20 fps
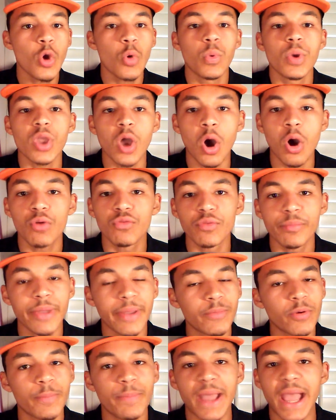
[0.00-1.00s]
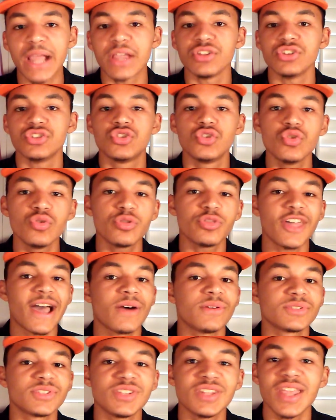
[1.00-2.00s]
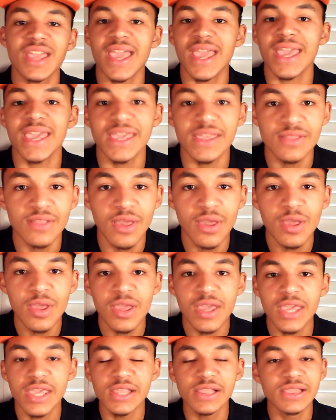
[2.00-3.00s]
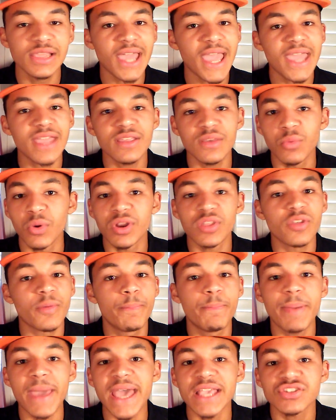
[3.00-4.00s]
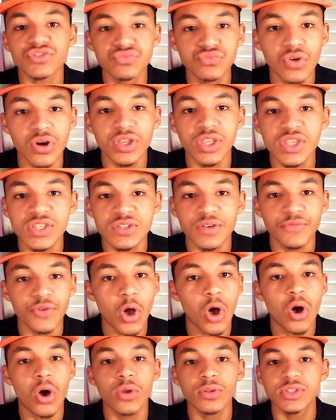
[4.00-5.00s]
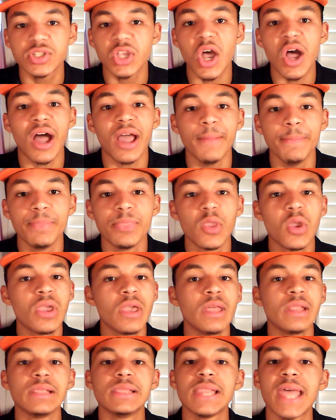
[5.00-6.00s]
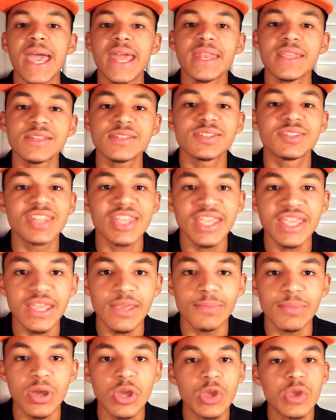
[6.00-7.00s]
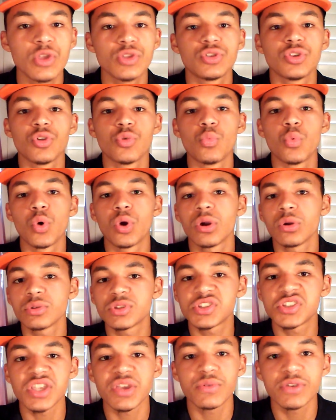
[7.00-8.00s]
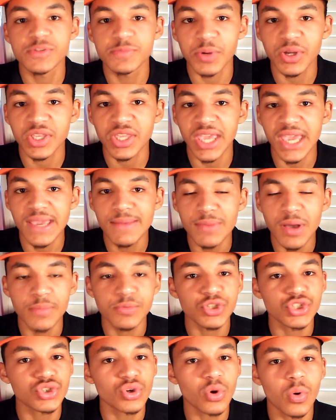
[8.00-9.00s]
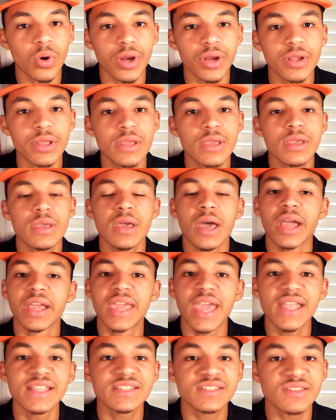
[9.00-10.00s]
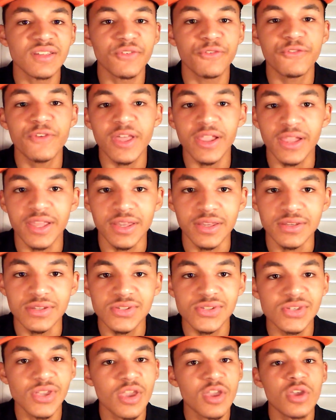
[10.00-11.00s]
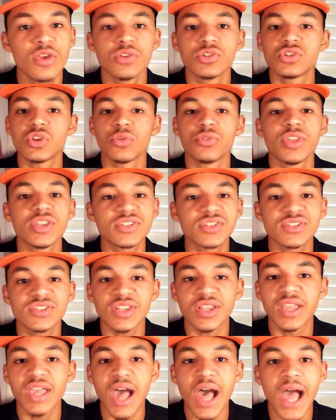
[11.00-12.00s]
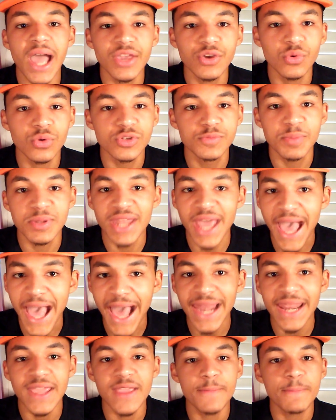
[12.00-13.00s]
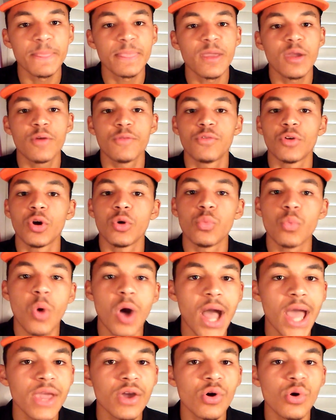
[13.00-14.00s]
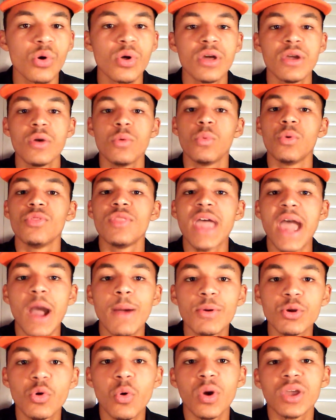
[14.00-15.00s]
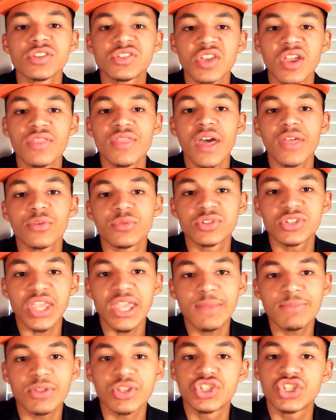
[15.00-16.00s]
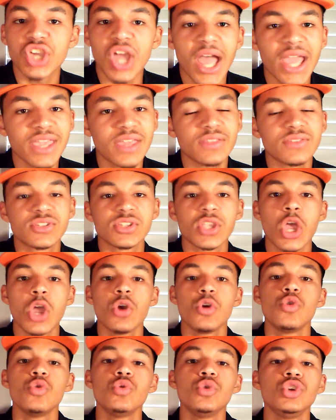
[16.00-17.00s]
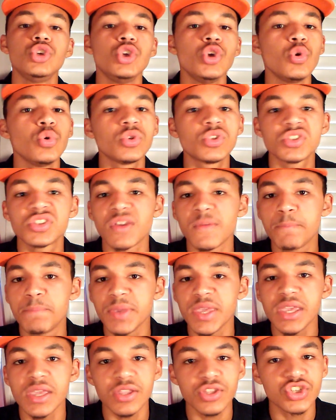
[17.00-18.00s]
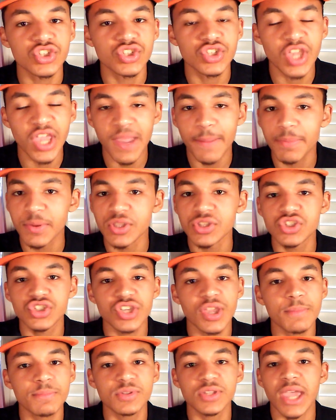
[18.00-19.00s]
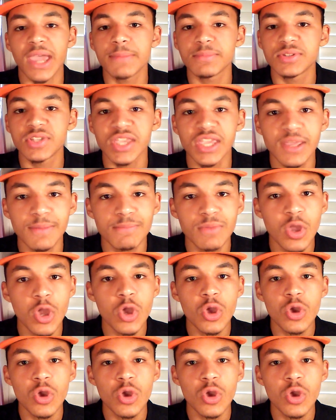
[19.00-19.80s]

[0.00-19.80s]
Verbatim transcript: We all remember back in two thousand eight, he led one of the best rookies of all time, led his team to the World Series but came up short against the Phillies. So this is a guy who has been at it for a while, will now be going to another team, the Giants, who used to be a championship-type team.